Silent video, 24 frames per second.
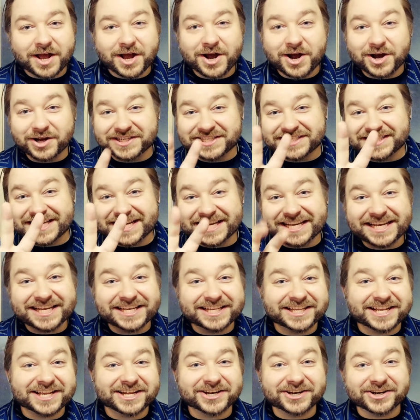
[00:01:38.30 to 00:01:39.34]
Our second
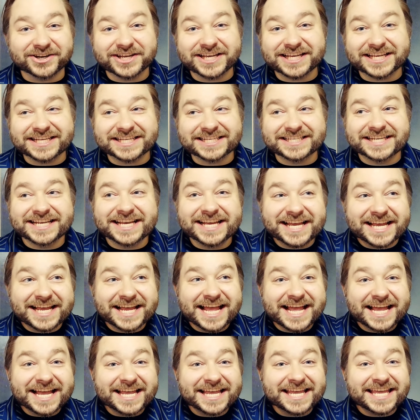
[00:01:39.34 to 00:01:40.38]
letter is
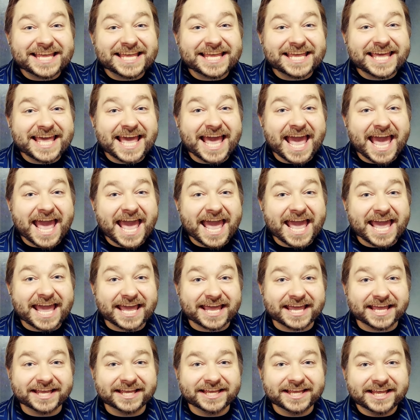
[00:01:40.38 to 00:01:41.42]

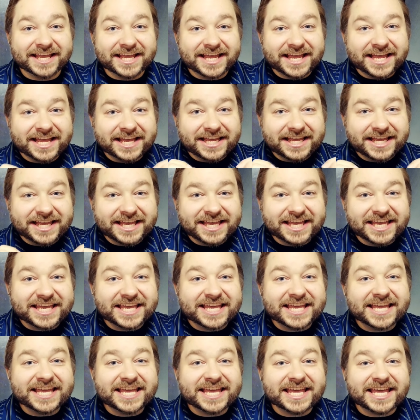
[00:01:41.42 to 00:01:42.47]
K.
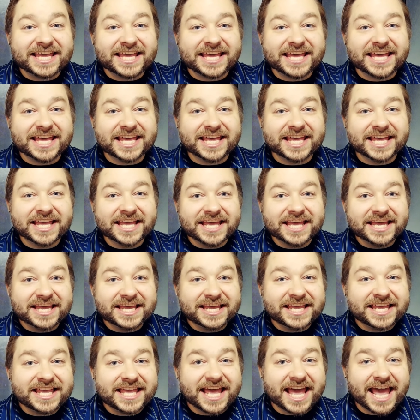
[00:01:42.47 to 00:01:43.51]
K.
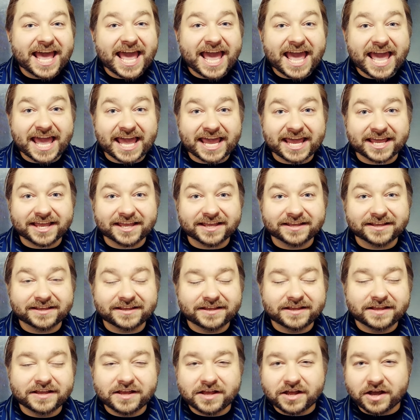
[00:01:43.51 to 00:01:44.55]
K.
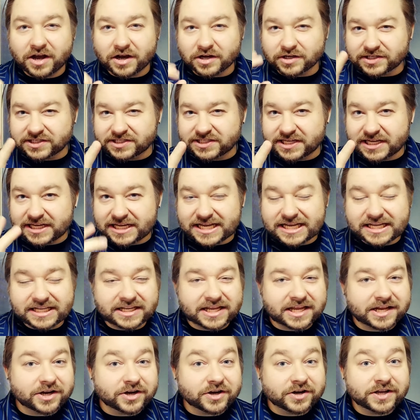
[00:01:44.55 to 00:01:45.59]
Our second
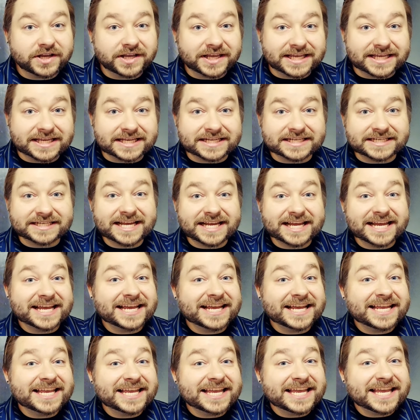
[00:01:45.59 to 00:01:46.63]
letter is
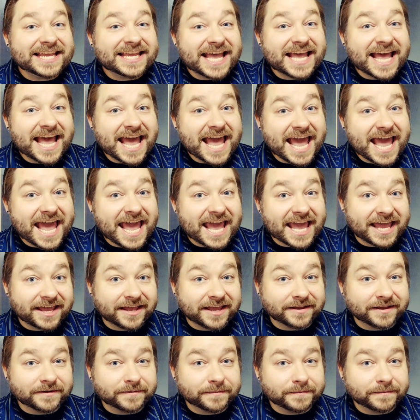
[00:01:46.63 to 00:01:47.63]
K.